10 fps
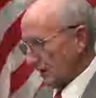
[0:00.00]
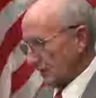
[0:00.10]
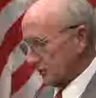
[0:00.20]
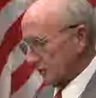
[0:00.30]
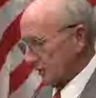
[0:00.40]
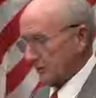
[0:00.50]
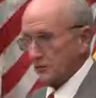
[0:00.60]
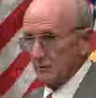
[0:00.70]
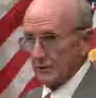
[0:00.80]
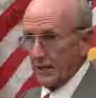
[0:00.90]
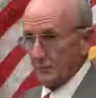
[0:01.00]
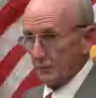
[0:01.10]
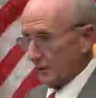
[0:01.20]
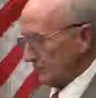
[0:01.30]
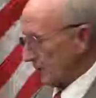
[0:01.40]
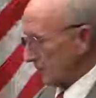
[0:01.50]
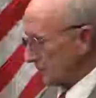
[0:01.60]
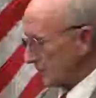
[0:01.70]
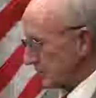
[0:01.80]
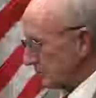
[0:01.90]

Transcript: contrary to campaign promises,